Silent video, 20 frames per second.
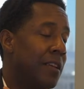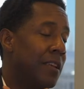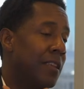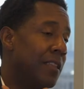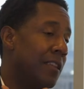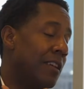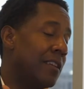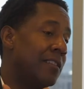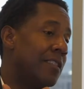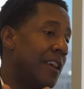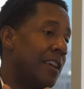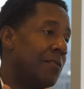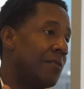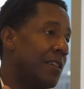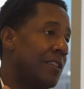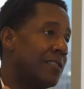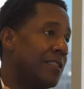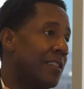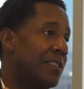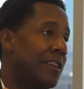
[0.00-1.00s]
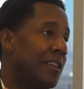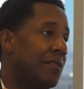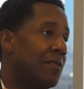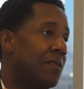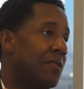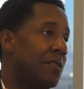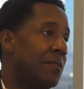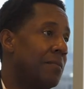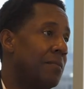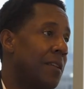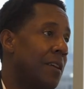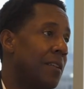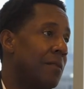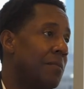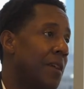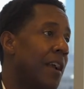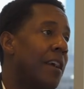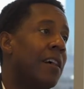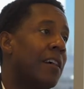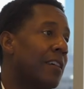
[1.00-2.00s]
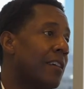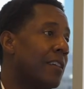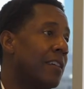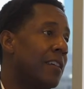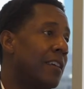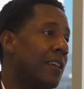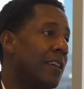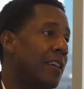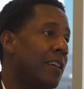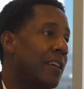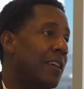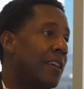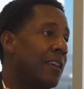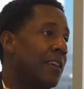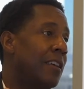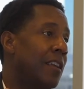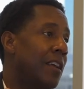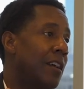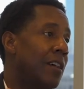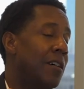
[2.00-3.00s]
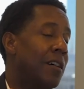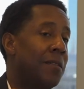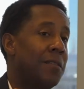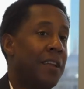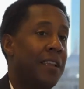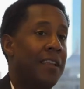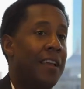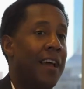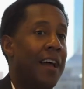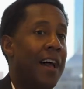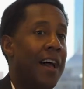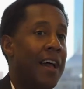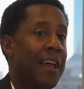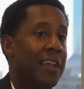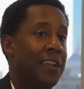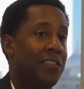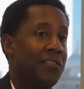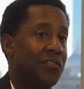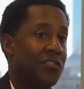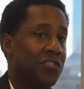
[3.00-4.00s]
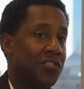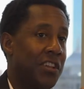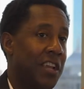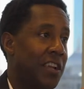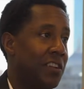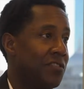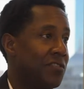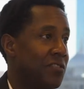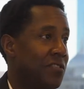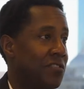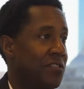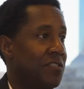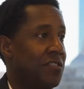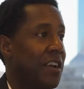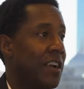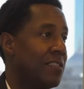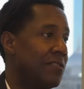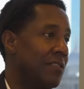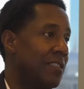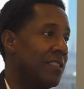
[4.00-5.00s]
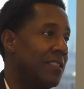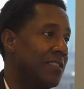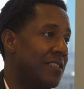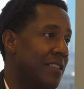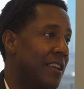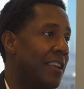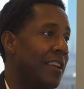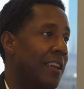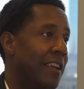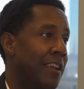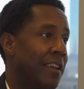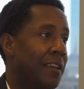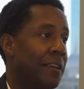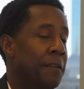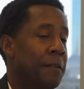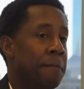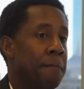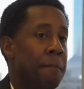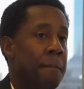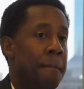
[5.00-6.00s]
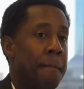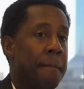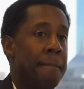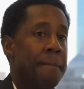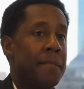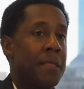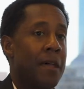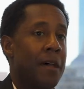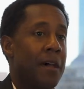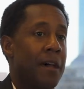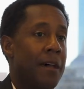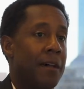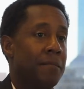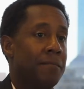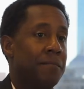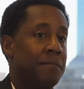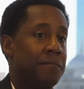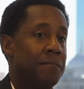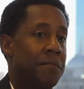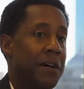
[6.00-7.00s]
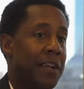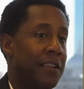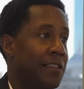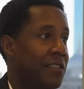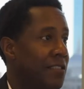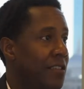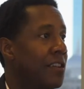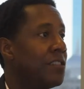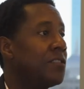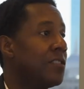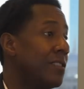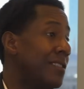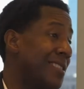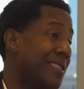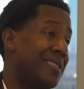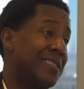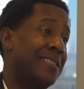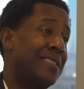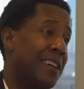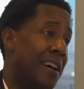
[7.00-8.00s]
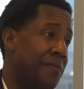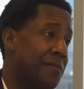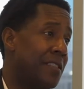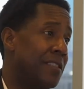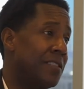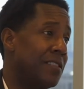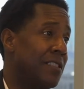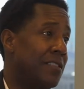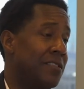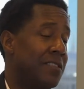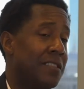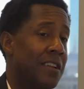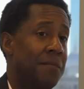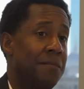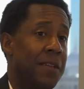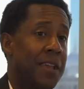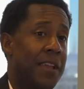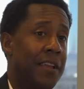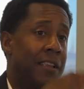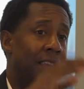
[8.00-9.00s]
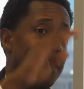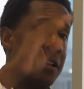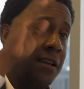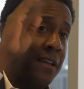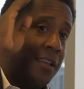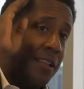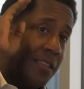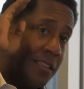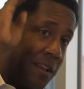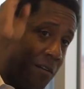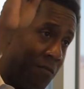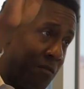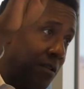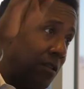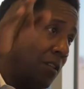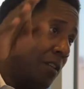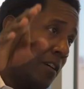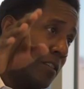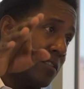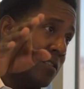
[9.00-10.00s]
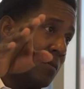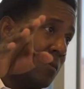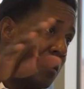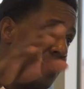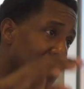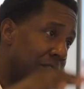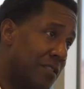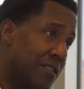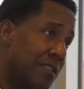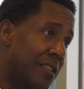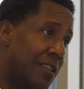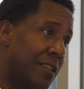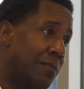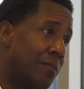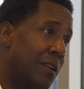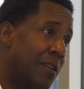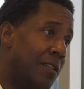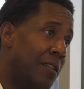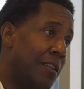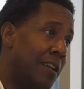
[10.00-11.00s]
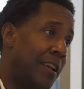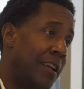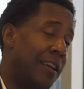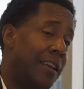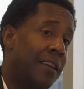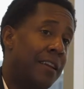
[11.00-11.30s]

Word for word: think takeaways I take being a mayor. Mm -hmm. You know, I mean, I changed the trajectory of the city uh, by decisions, tough decisions I made that were in the long-term interests of the community.